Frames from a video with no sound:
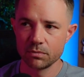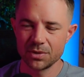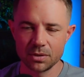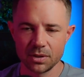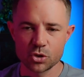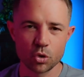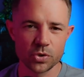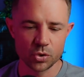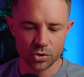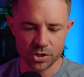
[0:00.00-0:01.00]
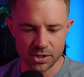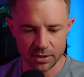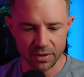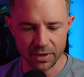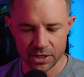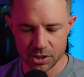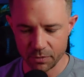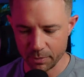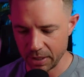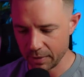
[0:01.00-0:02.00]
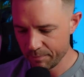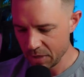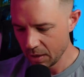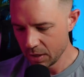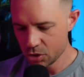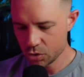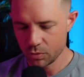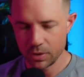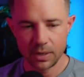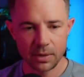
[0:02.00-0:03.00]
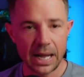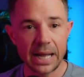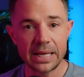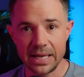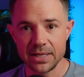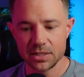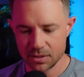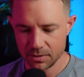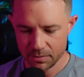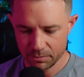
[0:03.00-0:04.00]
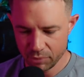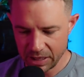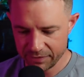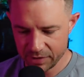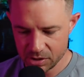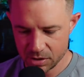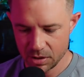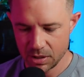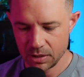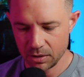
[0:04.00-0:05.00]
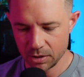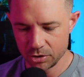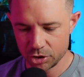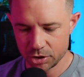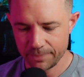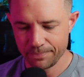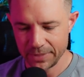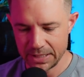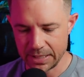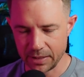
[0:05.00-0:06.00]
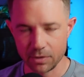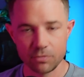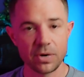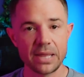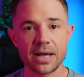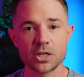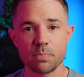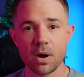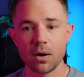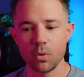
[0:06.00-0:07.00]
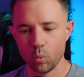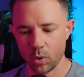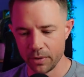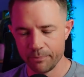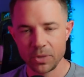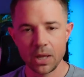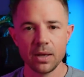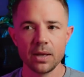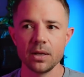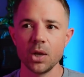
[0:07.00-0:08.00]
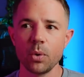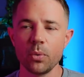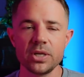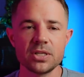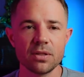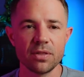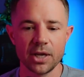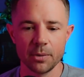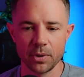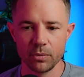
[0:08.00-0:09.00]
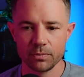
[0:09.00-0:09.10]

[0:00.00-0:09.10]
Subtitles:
Let's go with sources until I think of something better. So I eat breakfast, lunch, dinner, right? That's part one. Now I want you to think about